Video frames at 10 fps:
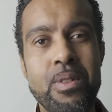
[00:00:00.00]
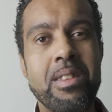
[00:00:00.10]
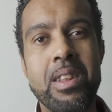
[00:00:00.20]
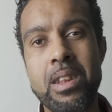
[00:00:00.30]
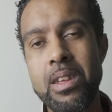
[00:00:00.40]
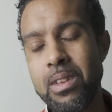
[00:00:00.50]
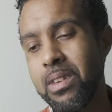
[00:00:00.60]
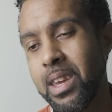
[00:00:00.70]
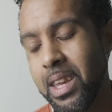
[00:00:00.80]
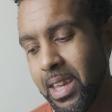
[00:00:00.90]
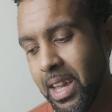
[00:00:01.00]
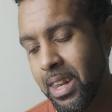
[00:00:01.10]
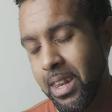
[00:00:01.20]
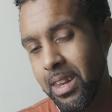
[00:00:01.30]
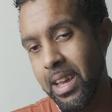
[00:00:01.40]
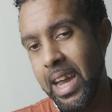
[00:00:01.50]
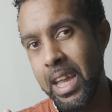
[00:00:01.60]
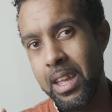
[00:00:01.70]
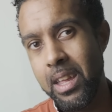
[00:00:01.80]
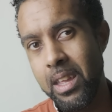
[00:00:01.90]
if you stay in the UK. And
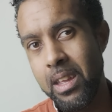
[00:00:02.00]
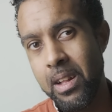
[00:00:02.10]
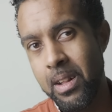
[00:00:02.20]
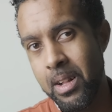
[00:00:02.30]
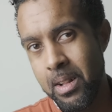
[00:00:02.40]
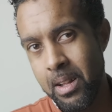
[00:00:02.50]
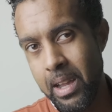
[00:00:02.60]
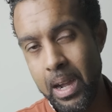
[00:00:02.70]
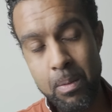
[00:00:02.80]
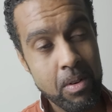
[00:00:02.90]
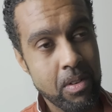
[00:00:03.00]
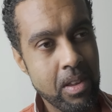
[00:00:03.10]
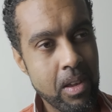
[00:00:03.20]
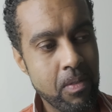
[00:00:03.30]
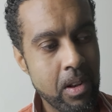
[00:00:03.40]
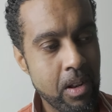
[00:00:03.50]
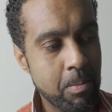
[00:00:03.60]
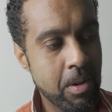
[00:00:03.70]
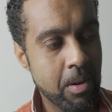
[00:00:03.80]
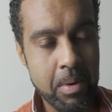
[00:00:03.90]
I want to give a little
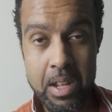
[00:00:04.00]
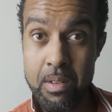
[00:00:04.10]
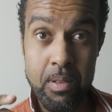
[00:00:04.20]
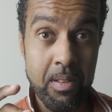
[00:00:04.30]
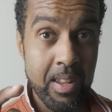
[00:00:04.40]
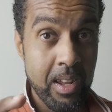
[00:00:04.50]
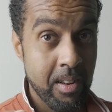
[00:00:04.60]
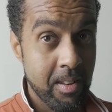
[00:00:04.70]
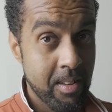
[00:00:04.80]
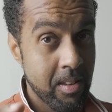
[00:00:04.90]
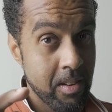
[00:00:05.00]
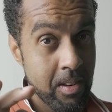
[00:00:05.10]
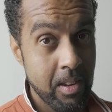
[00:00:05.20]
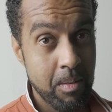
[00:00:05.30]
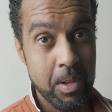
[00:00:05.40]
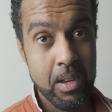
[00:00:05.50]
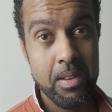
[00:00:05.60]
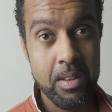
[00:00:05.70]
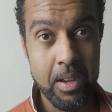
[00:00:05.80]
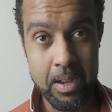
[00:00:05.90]
bit of my 2 cents on it,
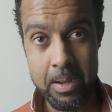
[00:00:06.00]
because